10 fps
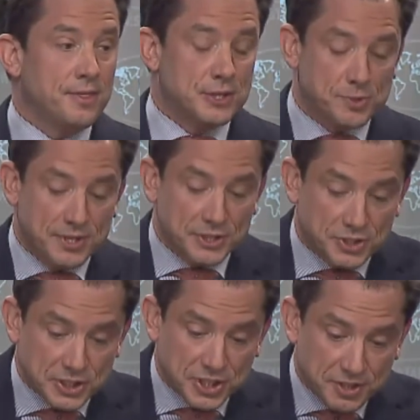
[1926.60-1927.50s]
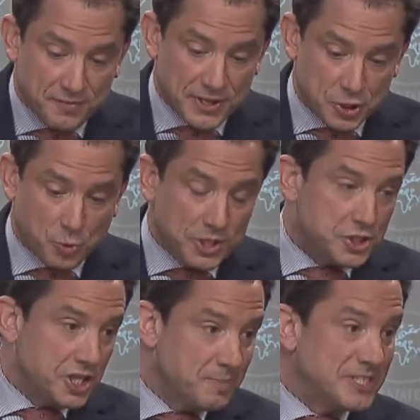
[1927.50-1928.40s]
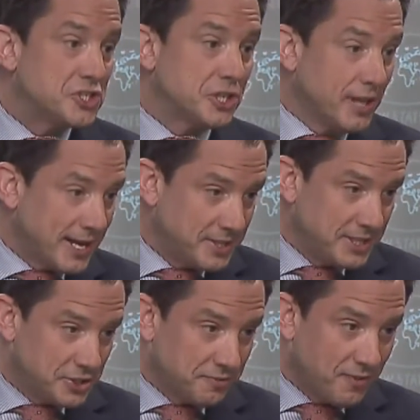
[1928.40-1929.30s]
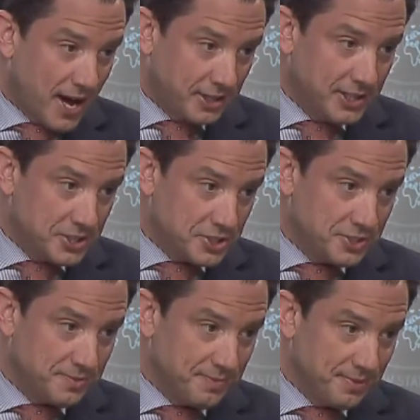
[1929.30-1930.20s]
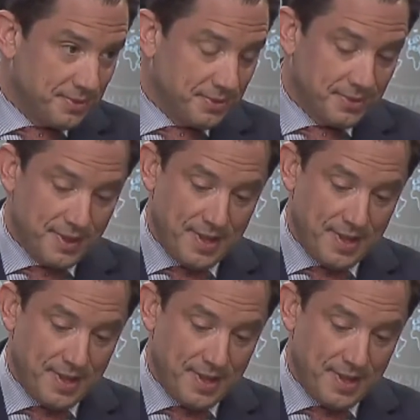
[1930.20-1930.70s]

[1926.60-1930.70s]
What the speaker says: this individual that she'd been selected as a finalist. Uh-huh.